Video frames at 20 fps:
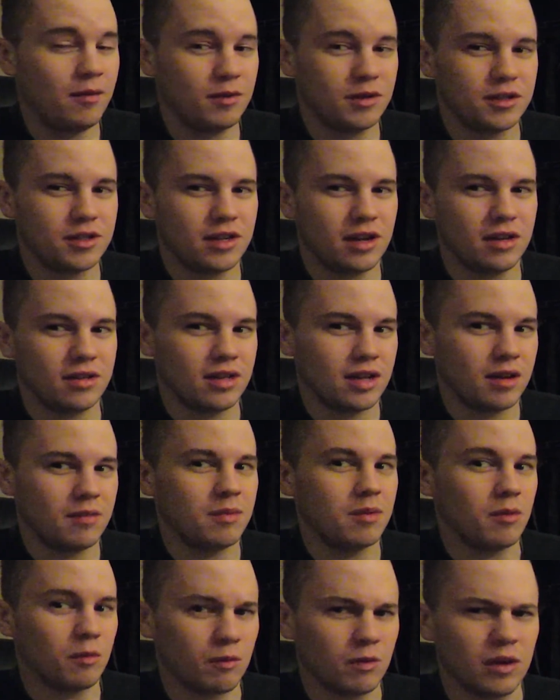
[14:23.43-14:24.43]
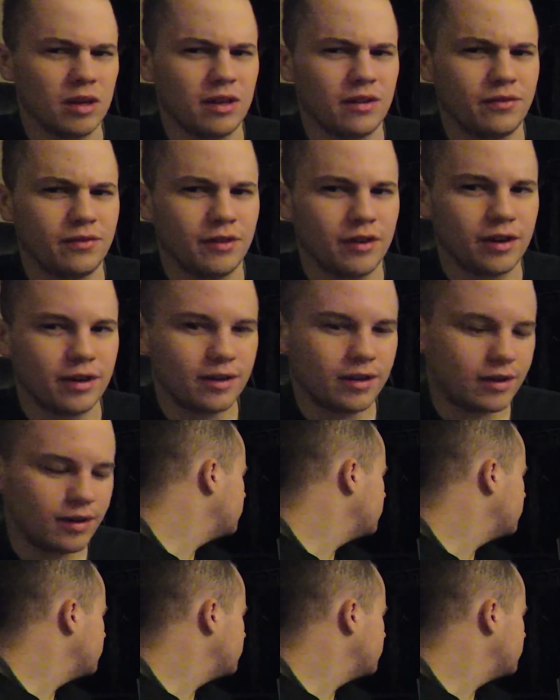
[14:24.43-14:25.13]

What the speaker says: which sounds like it'd be really fun.